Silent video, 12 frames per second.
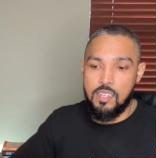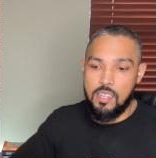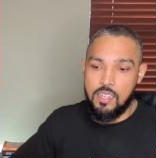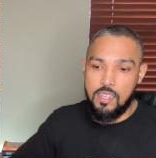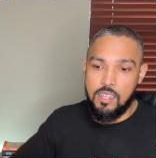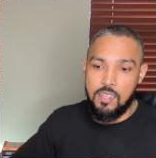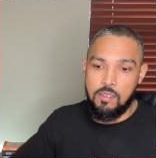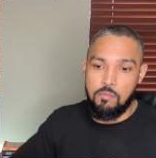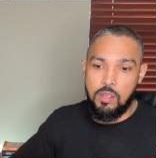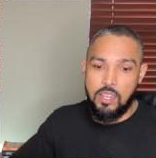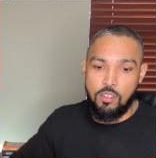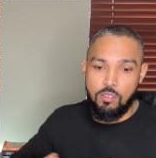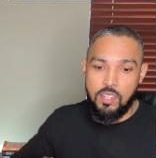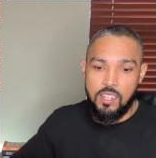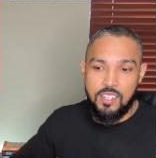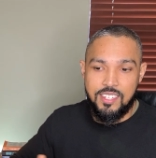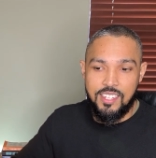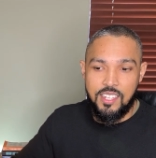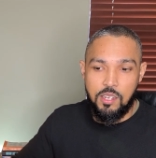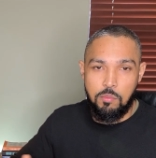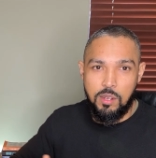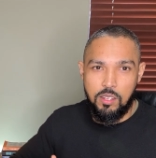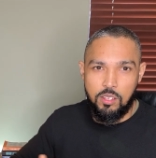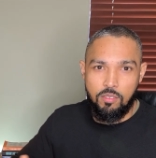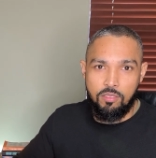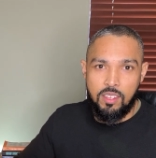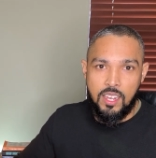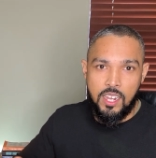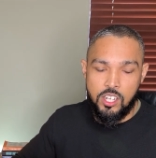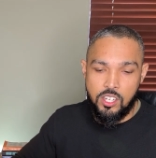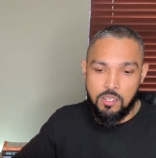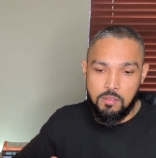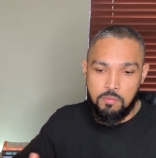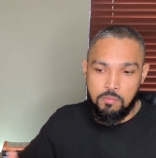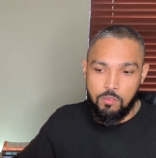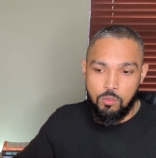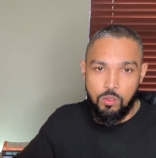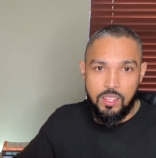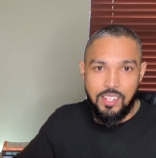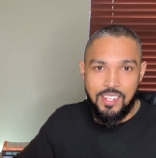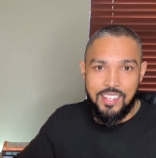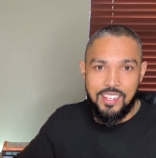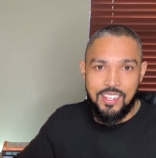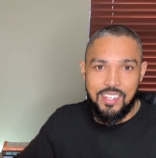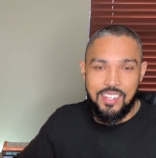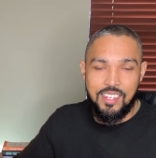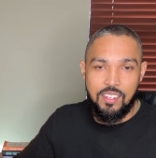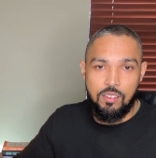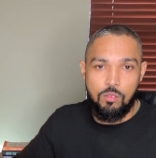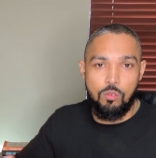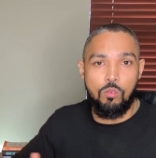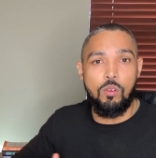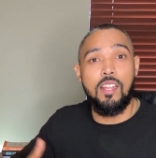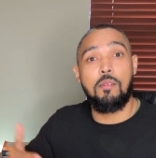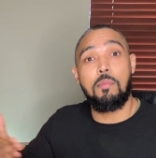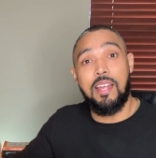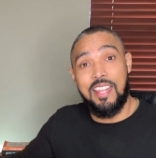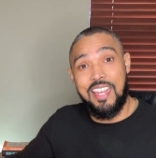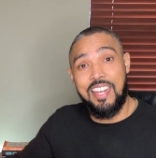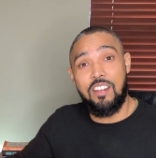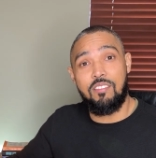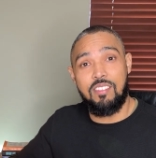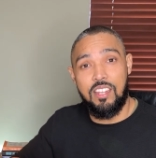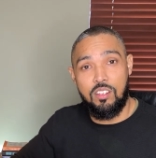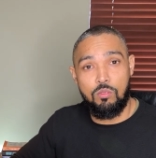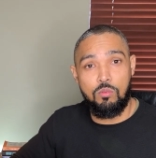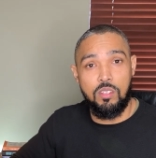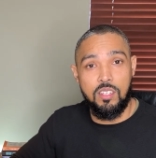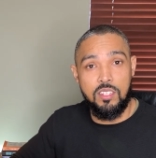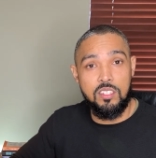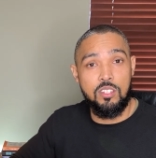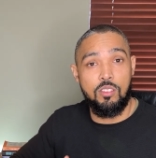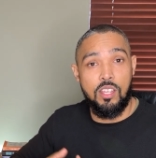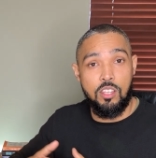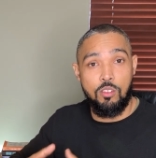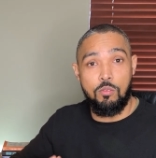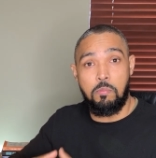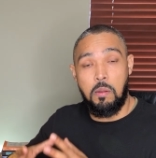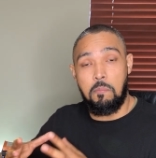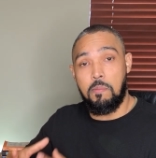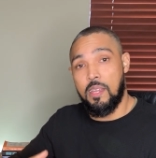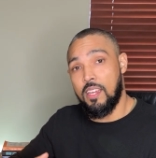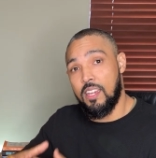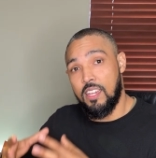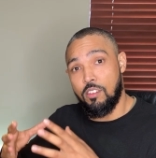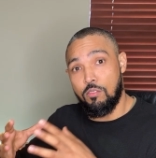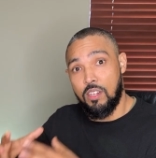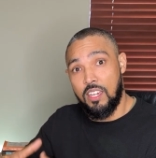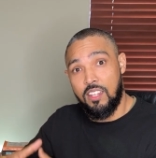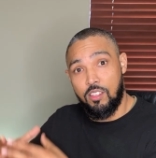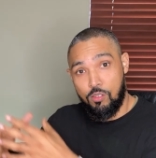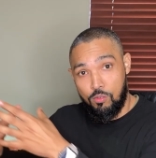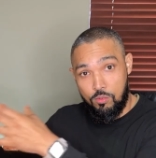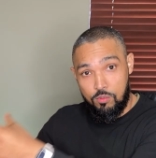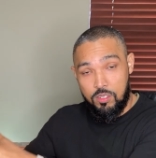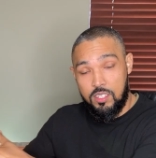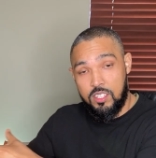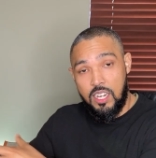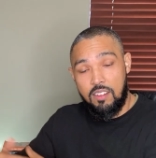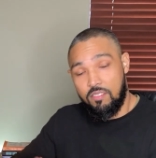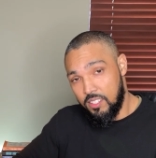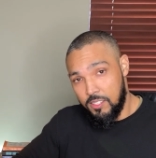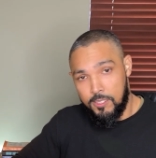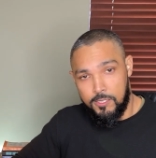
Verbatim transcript: uh, and you need a certain amount of cash within or by the end of that two years so that you're prepared and you're ready to travel,